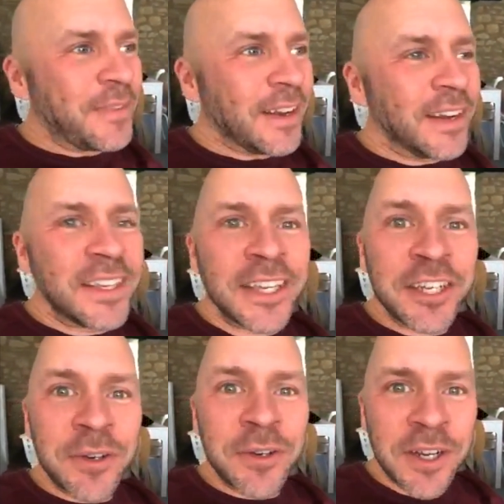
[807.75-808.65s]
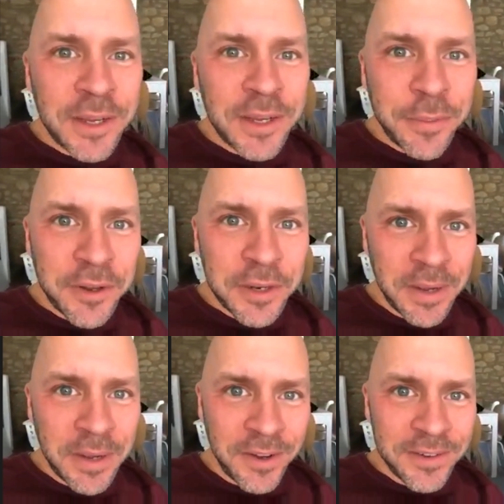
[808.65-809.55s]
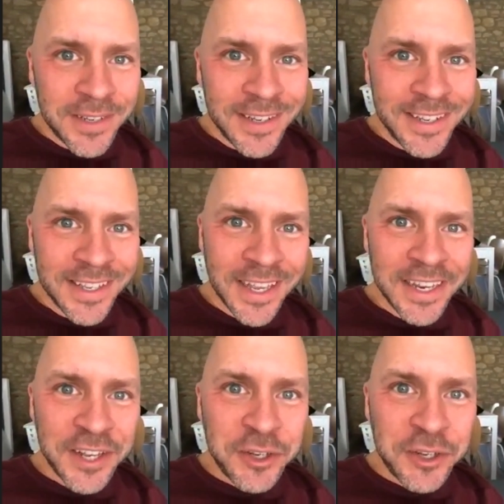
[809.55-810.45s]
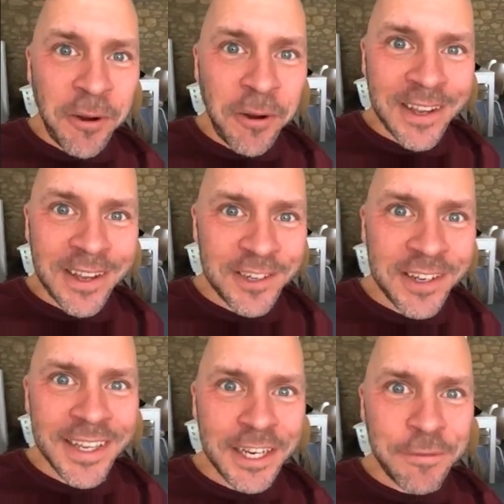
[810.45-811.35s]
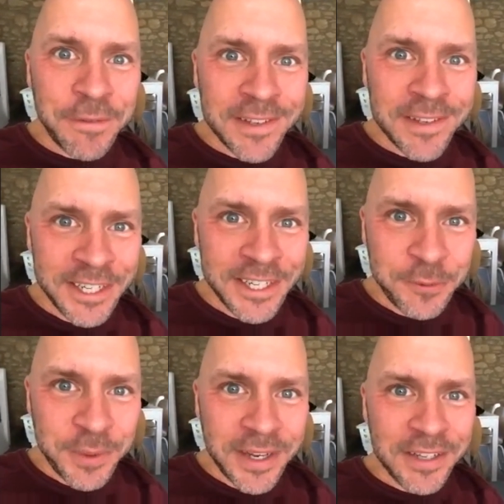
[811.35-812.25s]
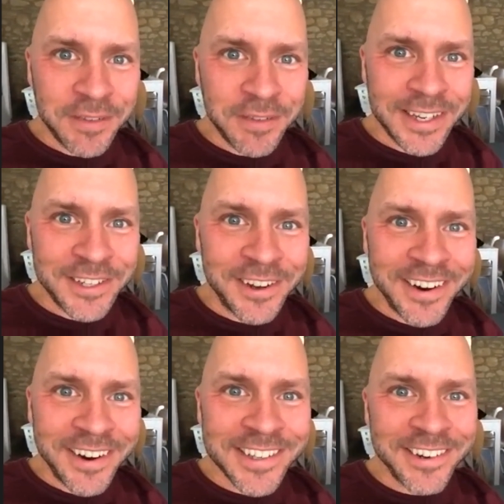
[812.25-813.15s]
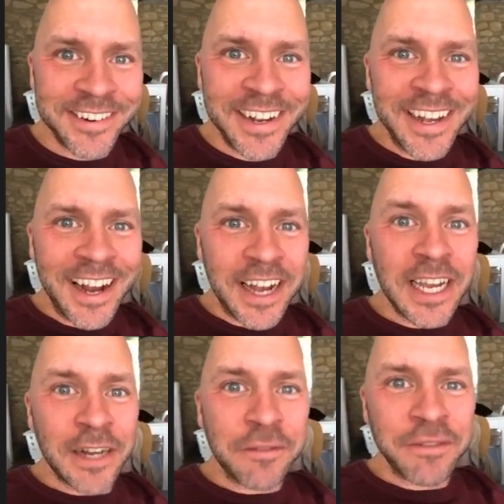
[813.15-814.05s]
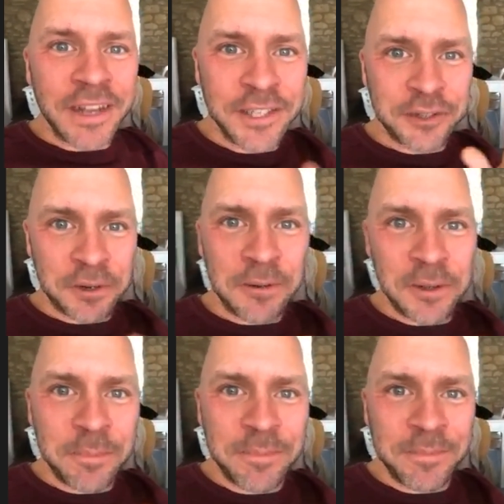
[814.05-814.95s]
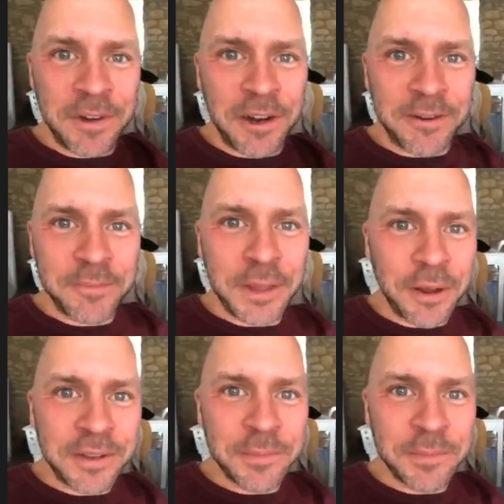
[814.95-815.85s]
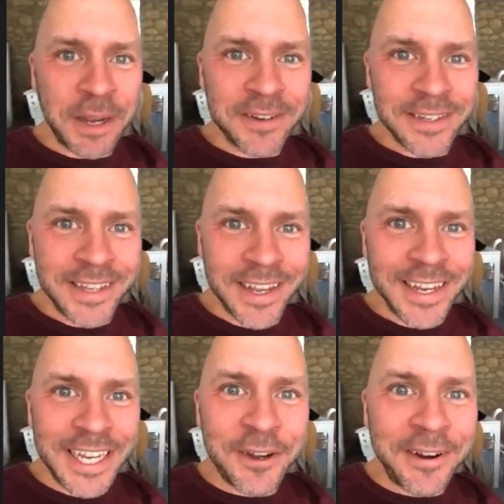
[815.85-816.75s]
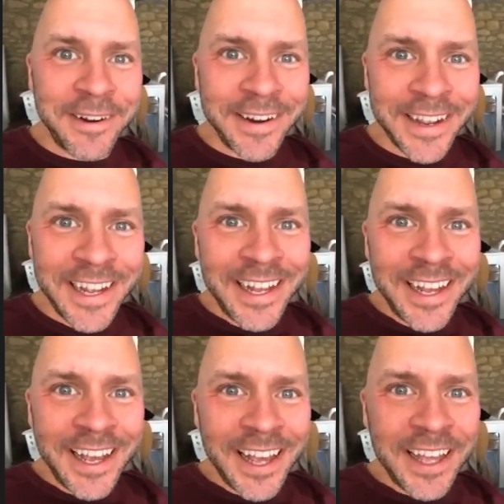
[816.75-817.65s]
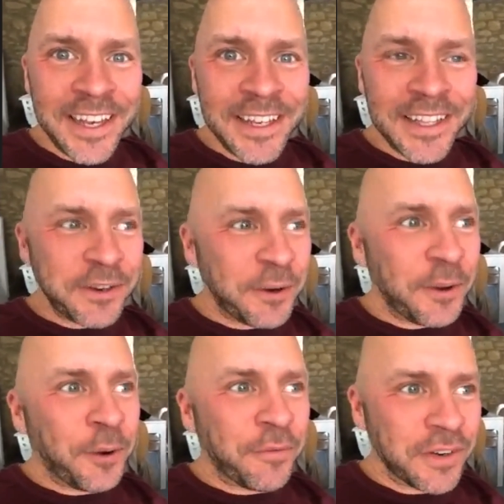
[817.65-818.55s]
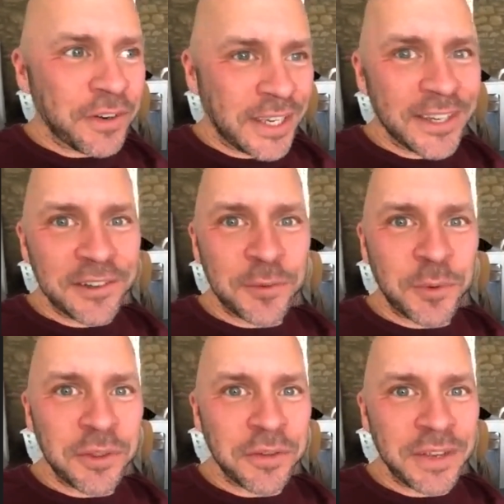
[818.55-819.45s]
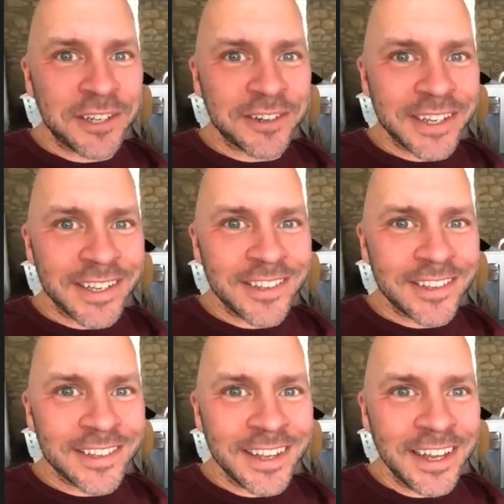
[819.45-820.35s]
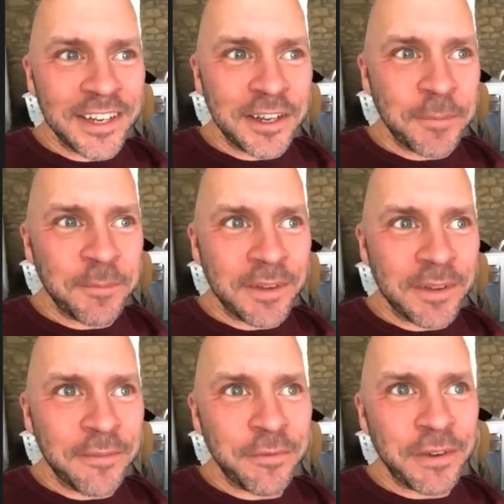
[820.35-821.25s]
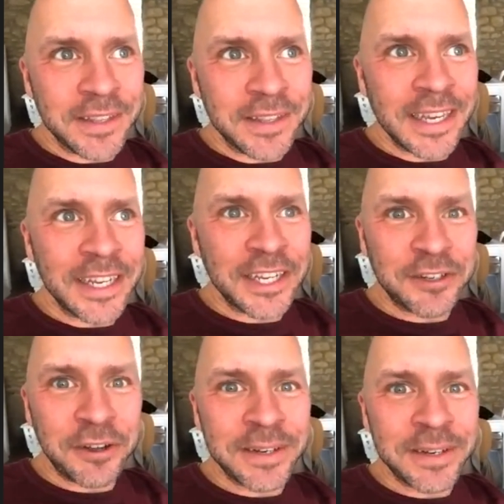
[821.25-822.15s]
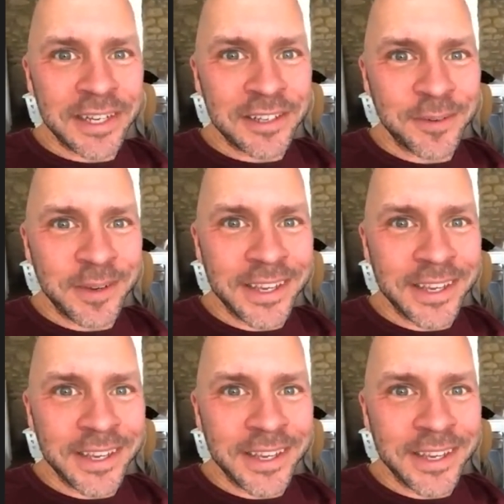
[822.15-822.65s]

a year ago, I thought about getting a dog. I started getting fascinated with the idea of getting a dog. So I have a journal on my thoughts about getting a dog. And there are over a year's worth of entries, and I'm finally getting a dog next week.